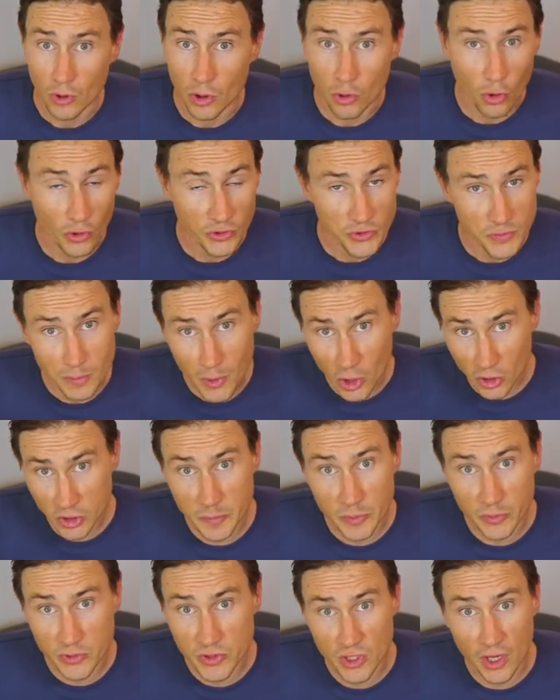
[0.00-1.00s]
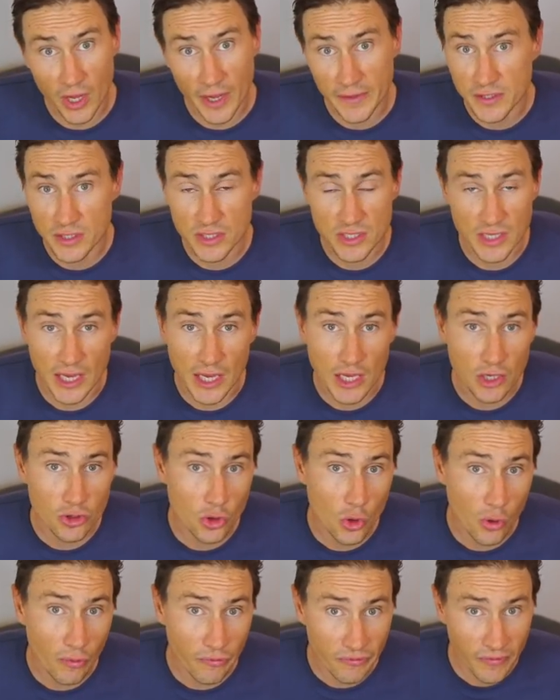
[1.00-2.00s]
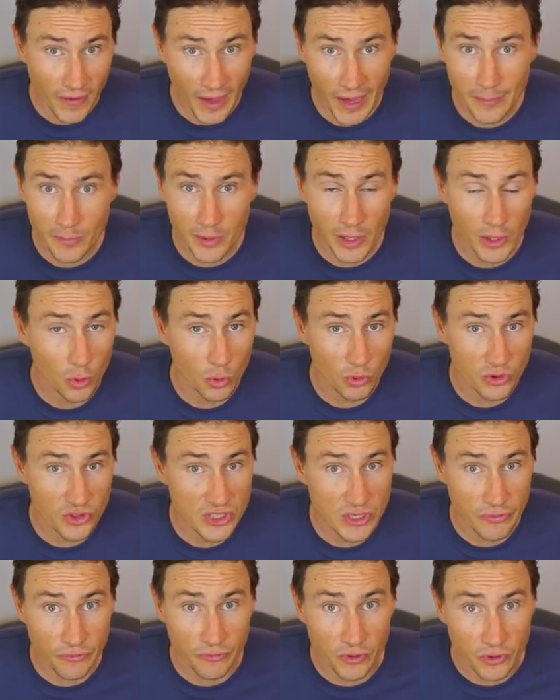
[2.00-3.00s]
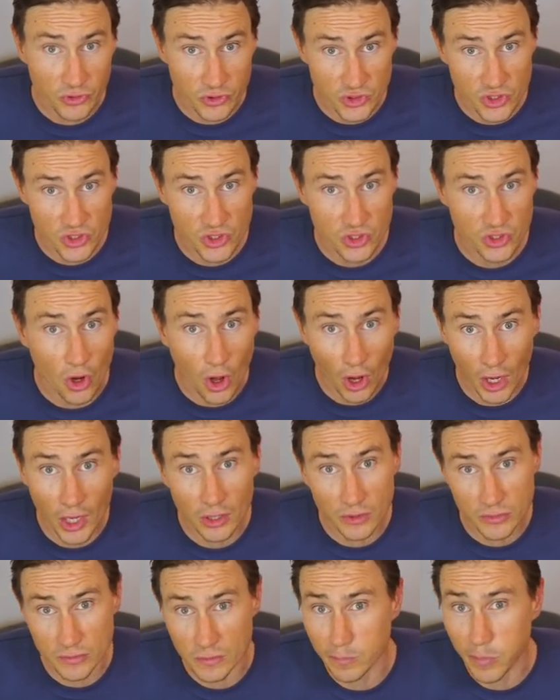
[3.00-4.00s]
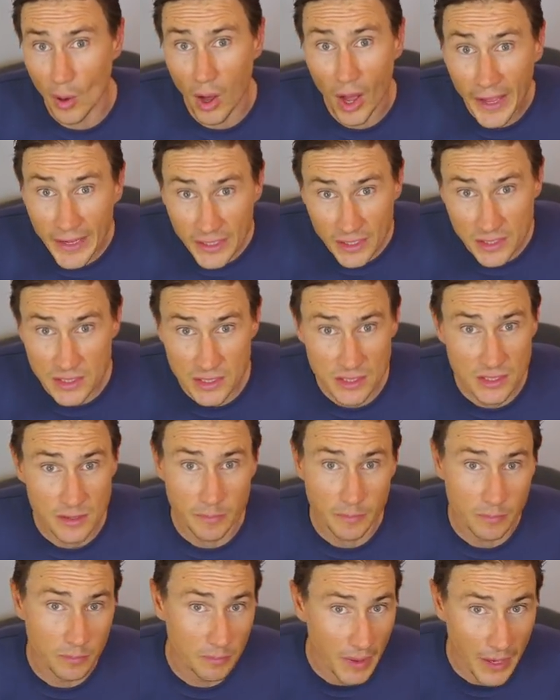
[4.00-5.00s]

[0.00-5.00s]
across multiple sizes in your family or different styles of bikes,